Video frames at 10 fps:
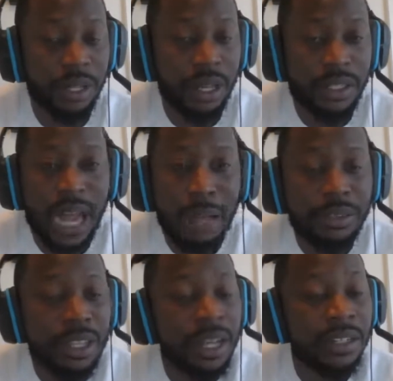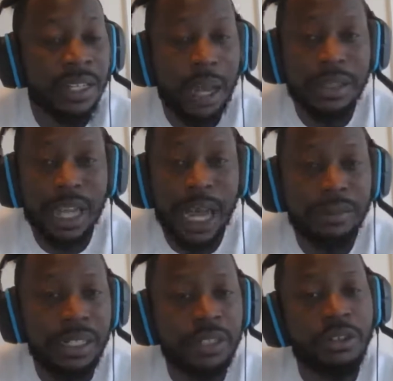A top
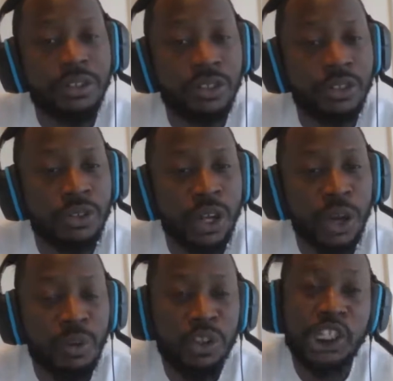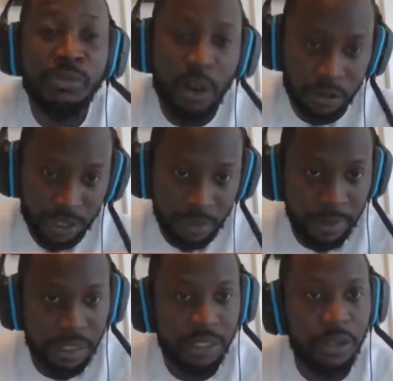D2 school will smoke some
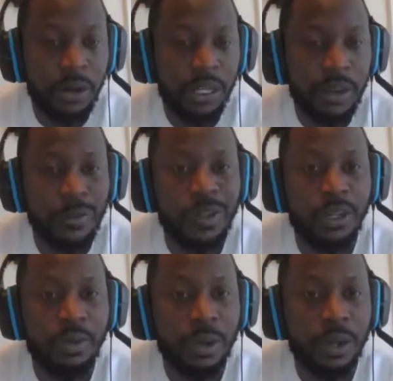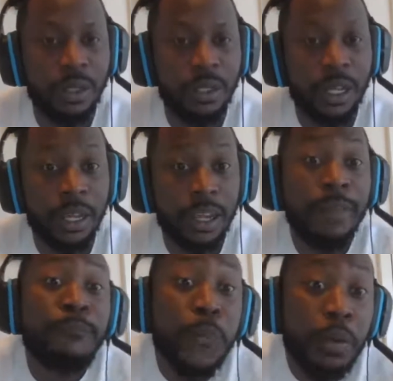of these lower level D1s
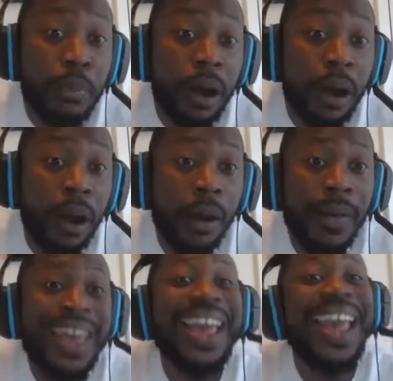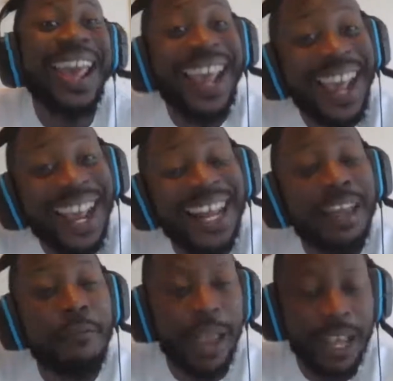in football and
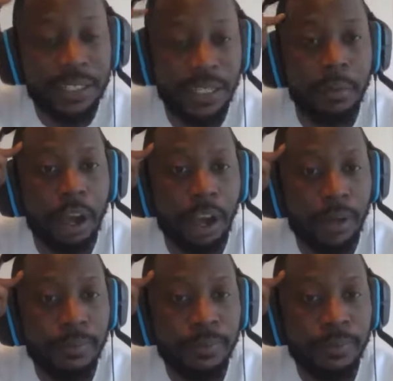in basketball.